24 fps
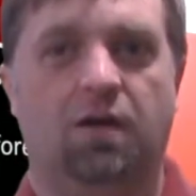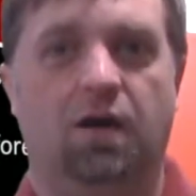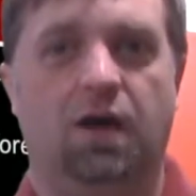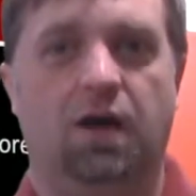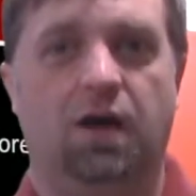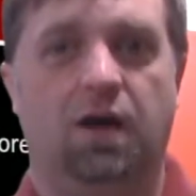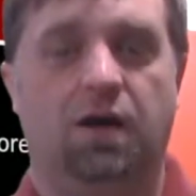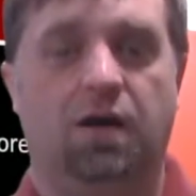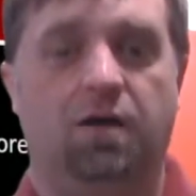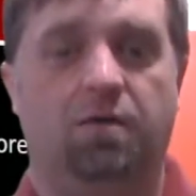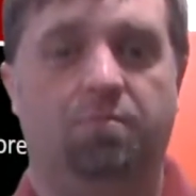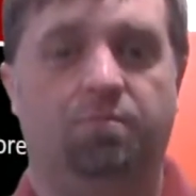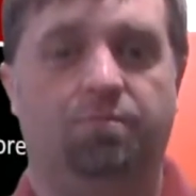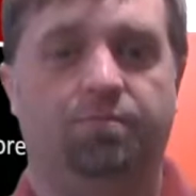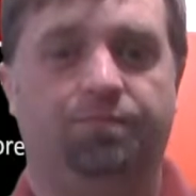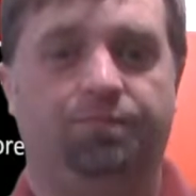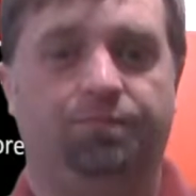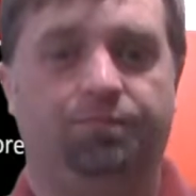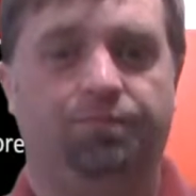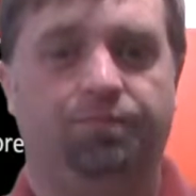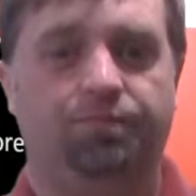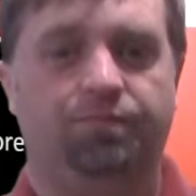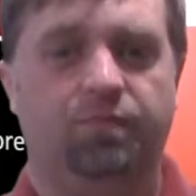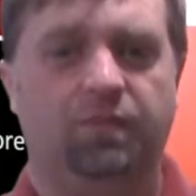
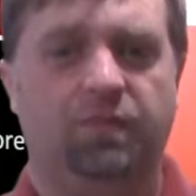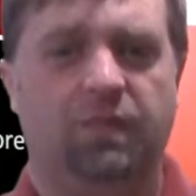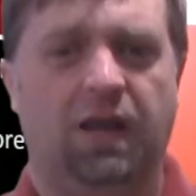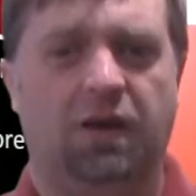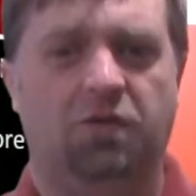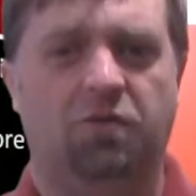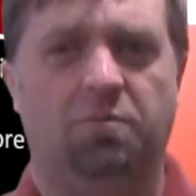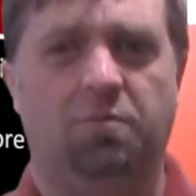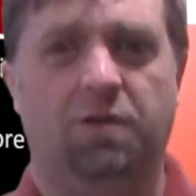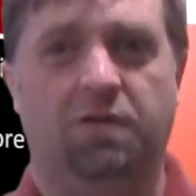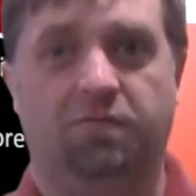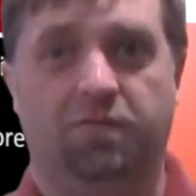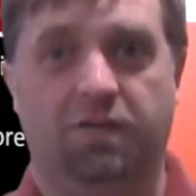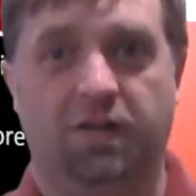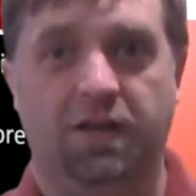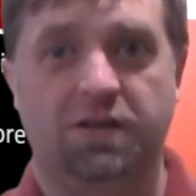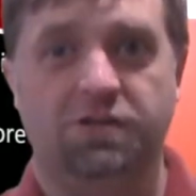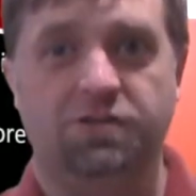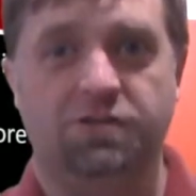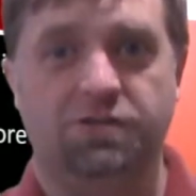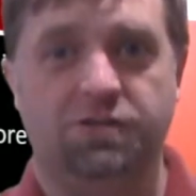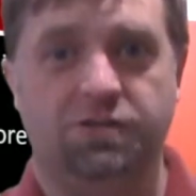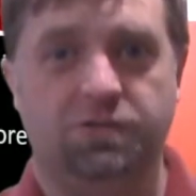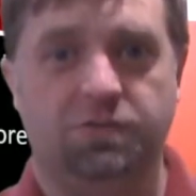that would be
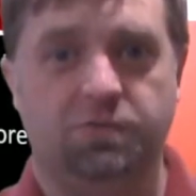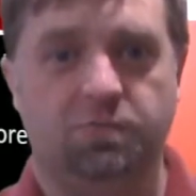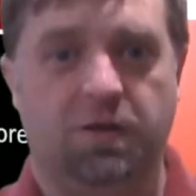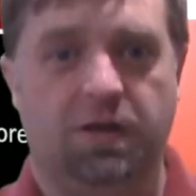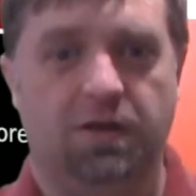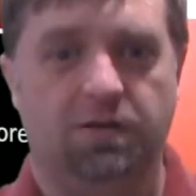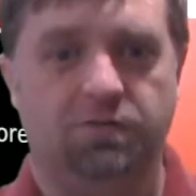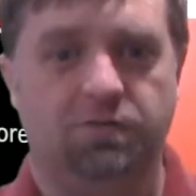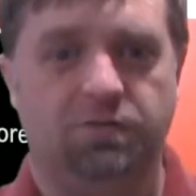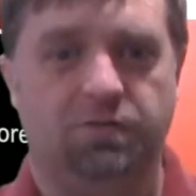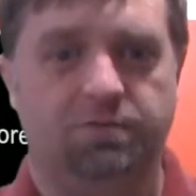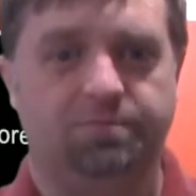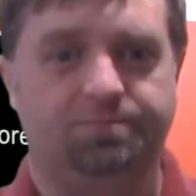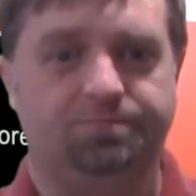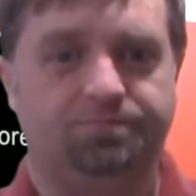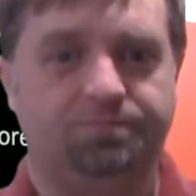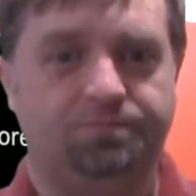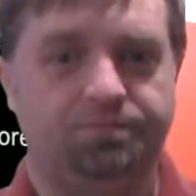fallacious as well. So,